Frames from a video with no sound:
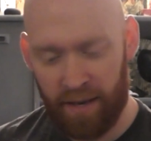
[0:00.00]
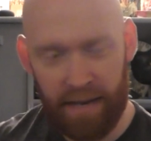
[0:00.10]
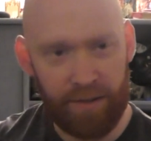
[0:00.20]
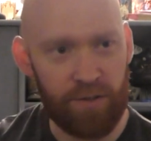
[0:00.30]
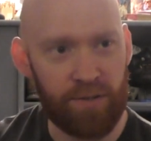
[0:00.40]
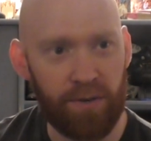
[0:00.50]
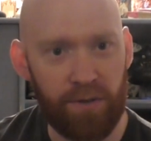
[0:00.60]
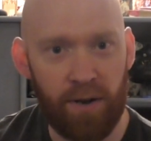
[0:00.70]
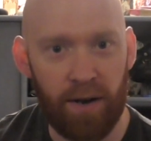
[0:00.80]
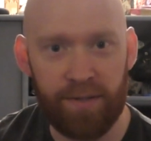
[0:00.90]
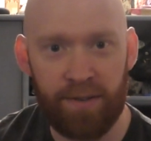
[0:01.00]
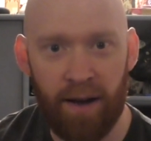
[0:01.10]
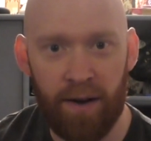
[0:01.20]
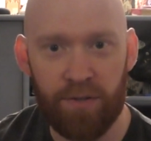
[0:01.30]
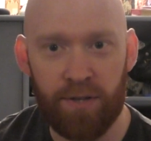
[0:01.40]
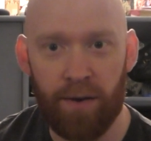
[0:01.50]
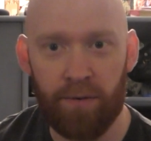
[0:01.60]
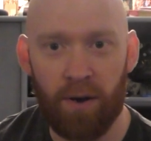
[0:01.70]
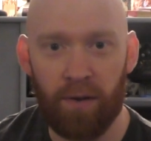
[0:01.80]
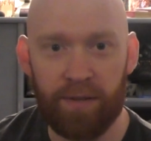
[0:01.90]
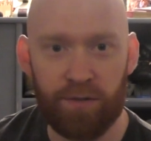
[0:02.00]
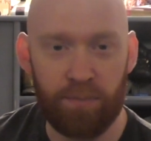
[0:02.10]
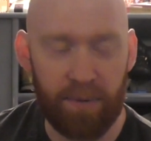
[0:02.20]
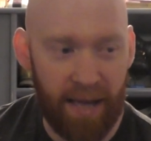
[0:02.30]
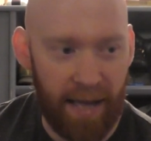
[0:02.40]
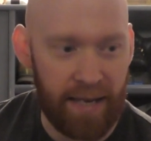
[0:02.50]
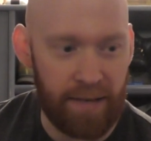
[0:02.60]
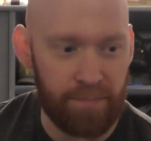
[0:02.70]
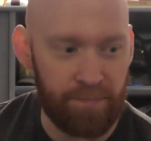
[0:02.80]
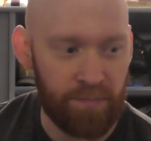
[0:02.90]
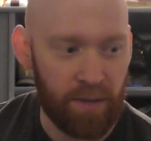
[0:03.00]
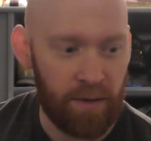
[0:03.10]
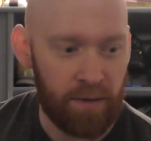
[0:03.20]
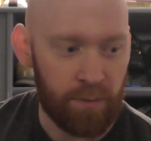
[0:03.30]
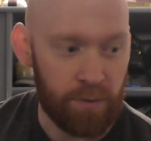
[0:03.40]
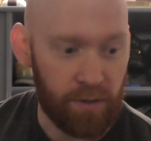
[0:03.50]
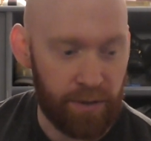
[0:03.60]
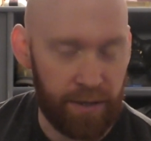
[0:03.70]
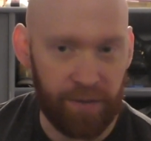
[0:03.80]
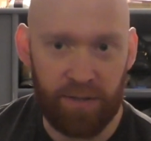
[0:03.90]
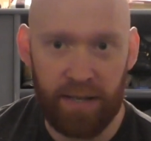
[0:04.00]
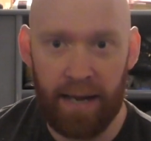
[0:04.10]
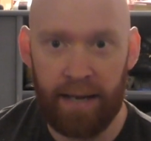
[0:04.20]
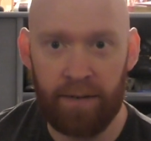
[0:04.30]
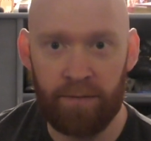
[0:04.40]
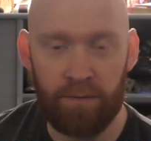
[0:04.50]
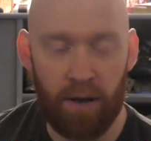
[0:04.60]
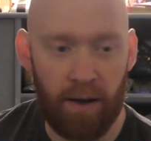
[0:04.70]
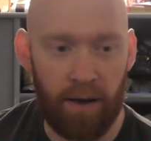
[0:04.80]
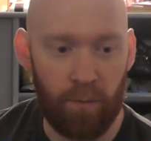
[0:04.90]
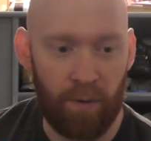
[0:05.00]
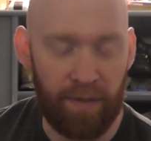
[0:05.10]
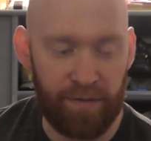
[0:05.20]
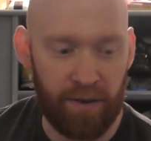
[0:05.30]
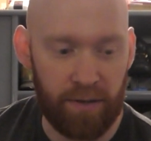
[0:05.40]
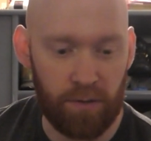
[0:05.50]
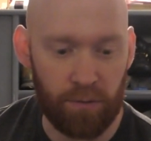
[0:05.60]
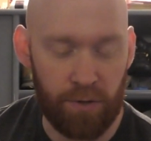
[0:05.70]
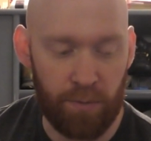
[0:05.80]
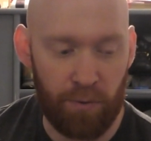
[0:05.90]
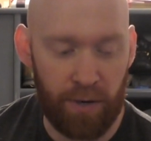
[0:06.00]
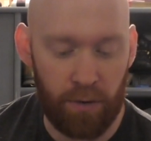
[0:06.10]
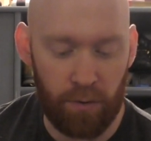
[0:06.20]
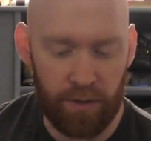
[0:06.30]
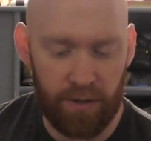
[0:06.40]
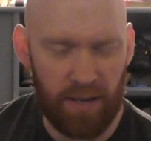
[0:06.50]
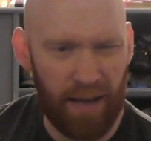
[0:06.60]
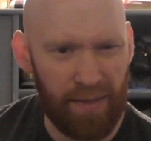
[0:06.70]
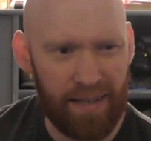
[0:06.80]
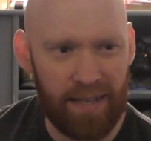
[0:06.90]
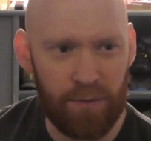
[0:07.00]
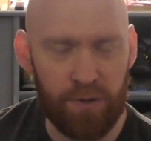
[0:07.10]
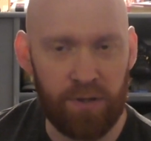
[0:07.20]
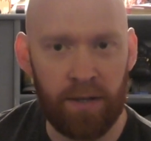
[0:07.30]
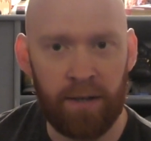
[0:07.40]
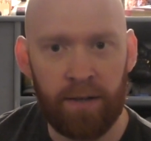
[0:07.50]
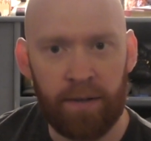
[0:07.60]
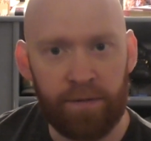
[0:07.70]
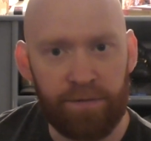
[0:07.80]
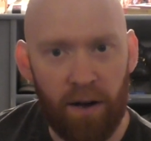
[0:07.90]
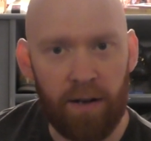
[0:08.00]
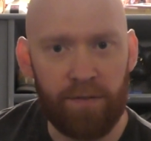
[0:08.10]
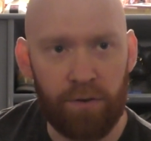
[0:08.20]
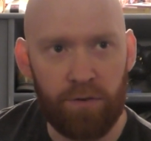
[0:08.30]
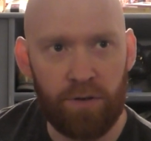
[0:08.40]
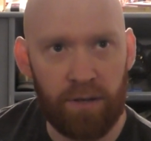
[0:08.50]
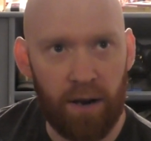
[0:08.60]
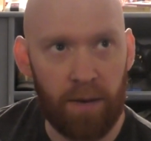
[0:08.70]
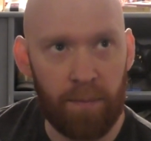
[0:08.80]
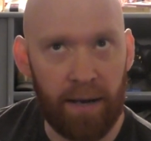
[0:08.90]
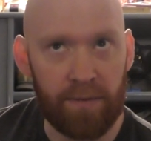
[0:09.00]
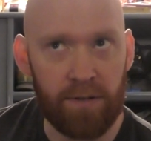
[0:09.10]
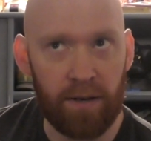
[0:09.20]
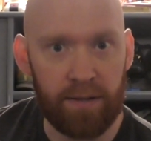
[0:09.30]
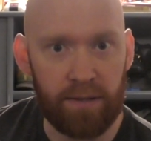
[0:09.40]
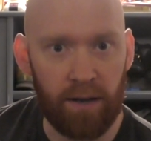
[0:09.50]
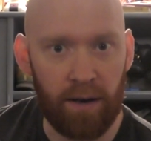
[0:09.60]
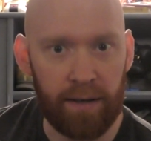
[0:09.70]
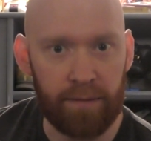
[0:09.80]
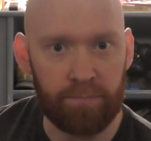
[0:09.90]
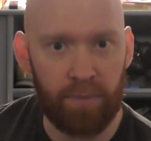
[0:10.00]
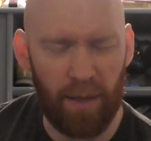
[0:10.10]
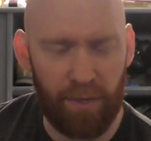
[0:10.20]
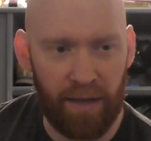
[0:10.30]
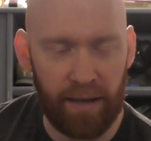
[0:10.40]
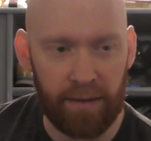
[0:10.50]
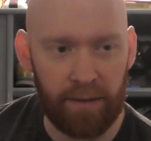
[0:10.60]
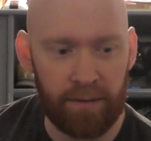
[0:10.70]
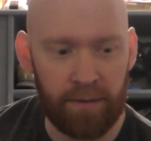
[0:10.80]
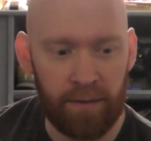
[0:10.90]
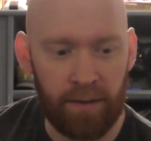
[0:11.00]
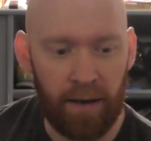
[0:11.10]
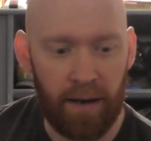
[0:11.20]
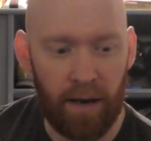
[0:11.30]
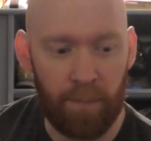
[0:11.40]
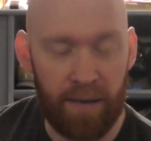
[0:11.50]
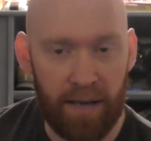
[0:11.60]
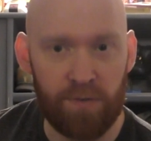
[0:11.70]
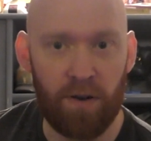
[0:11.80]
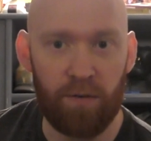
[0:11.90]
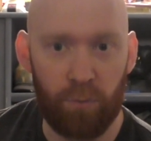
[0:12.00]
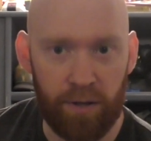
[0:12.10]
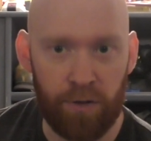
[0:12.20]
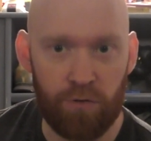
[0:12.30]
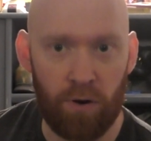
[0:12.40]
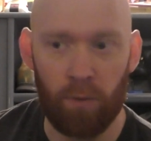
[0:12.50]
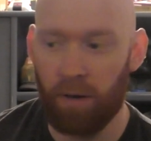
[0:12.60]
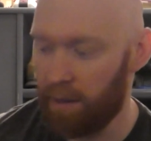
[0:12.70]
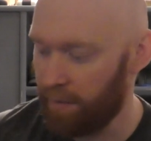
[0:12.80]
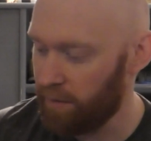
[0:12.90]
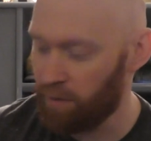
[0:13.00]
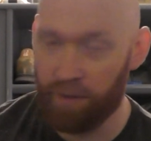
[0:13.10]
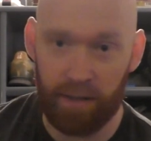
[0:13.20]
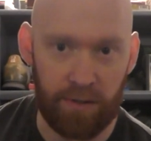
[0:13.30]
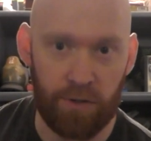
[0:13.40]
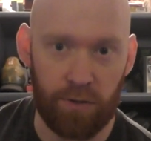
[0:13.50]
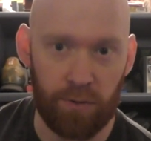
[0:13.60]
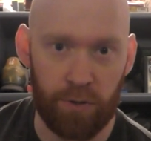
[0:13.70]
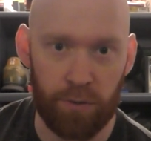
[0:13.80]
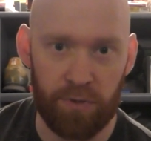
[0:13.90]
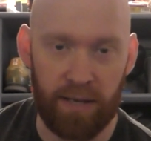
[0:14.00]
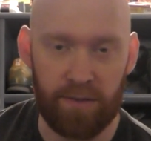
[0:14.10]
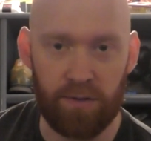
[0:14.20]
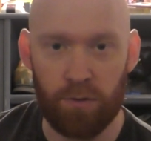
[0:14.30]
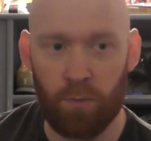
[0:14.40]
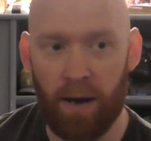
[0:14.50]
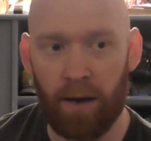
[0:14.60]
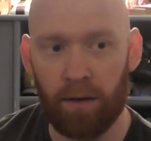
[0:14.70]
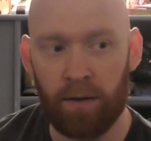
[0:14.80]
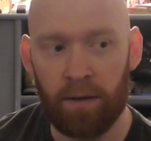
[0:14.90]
Yeah, just so you guys know, so got this from Game. Was lucky enough to get in when they first launched the pre-orders. I think it was £509.99, I think. PS5 with controller, and then I've got the additional DualSense as well.